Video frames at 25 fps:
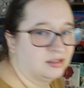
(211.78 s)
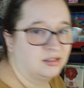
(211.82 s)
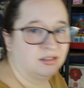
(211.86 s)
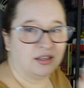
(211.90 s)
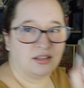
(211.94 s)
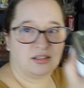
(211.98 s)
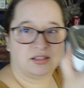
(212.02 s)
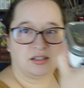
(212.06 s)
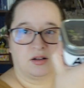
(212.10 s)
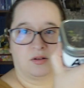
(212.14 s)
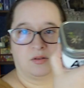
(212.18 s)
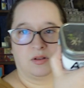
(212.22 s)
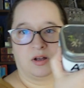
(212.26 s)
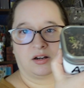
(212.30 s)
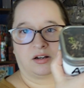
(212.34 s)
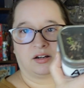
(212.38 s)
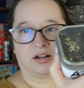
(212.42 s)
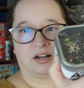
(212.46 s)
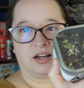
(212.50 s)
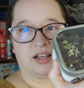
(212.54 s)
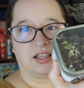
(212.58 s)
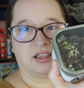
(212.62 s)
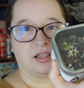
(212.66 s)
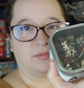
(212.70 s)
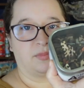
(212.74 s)
It's no longer
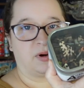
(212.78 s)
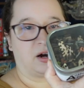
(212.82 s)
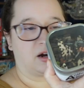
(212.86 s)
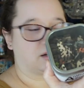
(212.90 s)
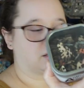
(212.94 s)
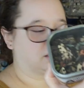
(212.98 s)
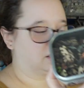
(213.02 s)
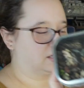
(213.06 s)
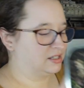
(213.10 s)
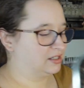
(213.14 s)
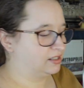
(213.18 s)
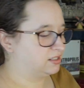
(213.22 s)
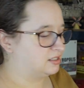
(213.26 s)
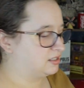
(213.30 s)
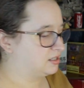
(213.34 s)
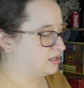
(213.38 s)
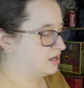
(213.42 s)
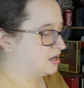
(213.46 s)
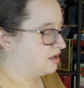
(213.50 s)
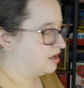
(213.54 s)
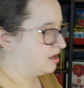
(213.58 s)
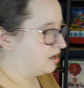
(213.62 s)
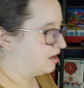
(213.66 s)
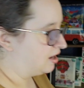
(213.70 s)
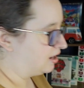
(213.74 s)
in the boxes.
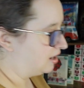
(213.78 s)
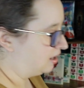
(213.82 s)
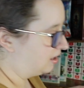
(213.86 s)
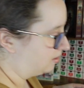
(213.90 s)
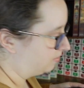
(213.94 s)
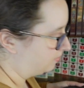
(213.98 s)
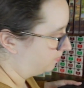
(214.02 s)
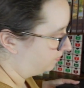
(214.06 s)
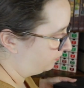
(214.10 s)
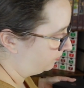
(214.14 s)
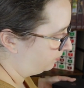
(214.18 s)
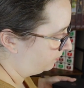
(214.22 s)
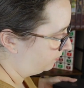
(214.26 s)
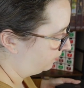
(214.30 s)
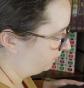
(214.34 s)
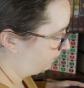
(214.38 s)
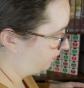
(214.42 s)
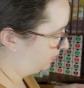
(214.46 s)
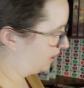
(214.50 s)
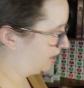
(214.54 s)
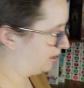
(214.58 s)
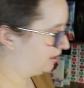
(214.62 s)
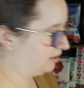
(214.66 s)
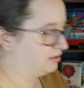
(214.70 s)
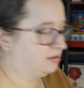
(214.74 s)
Um,
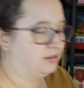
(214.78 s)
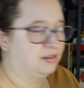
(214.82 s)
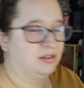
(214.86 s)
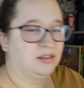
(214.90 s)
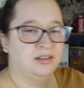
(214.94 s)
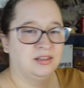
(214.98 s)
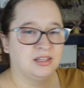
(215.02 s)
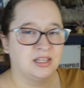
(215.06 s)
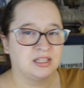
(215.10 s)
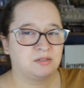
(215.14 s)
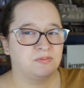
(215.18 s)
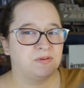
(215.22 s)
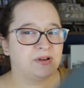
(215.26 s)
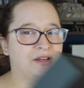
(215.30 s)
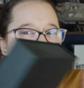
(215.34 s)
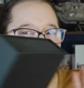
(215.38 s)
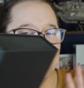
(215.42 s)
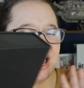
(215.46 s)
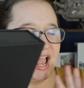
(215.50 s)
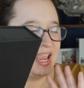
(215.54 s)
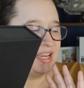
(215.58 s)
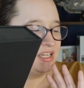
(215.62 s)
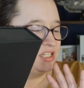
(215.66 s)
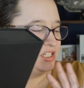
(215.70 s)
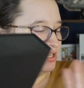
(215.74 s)
but this one
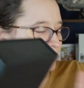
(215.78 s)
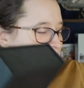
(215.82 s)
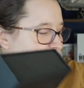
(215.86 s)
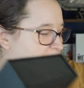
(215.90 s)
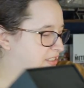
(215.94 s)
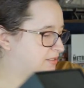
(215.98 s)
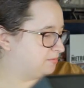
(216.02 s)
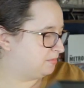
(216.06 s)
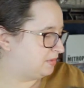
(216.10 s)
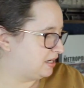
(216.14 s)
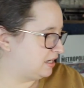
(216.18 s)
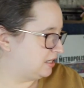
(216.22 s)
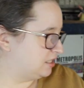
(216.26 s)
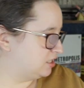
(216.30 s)
I don't see me